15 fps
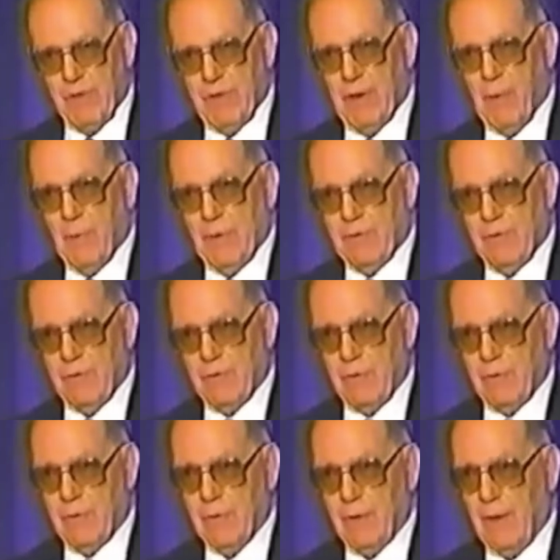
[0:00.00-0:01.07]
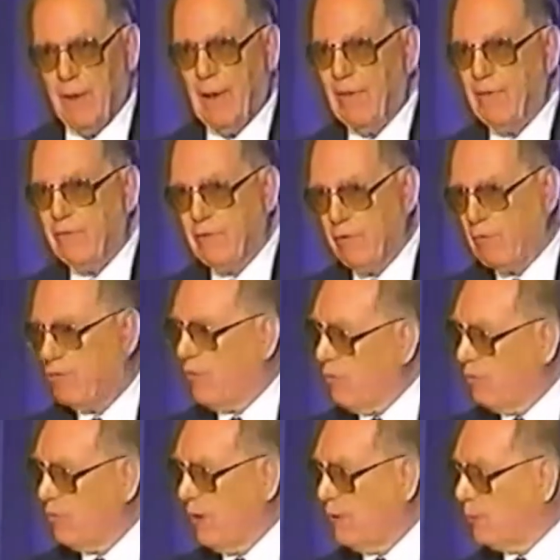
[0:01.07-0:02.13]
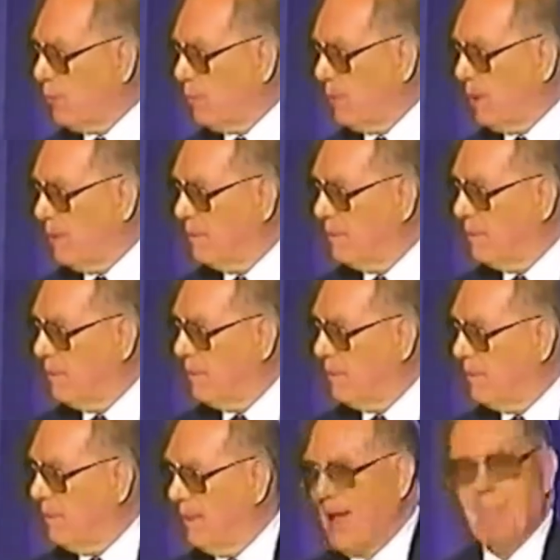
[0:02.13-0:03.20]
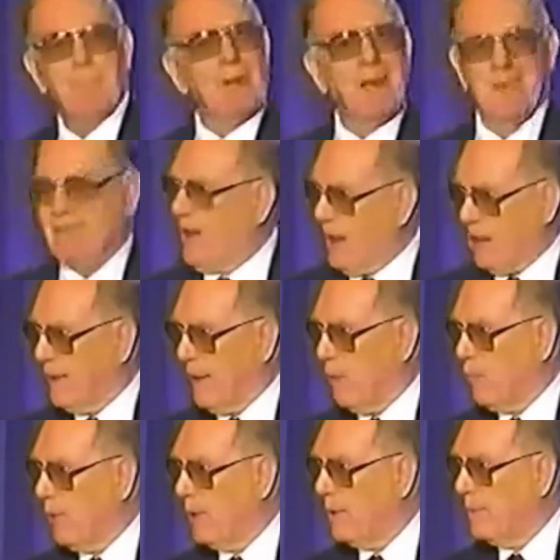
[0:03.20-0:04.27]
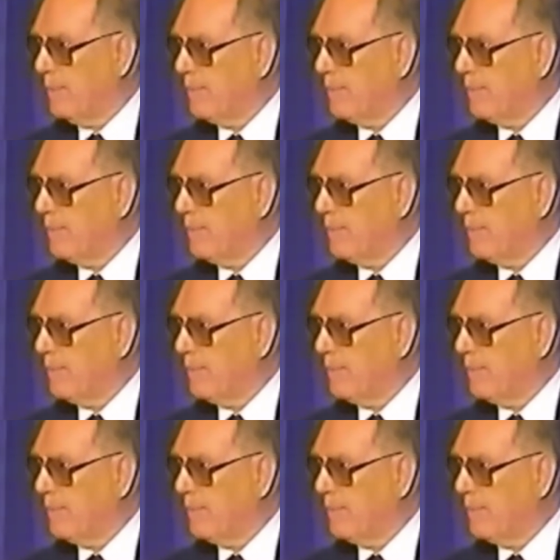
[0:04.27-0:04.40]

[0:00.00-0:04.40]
as it now existed, unless certain changes were made. It happened exactly that way.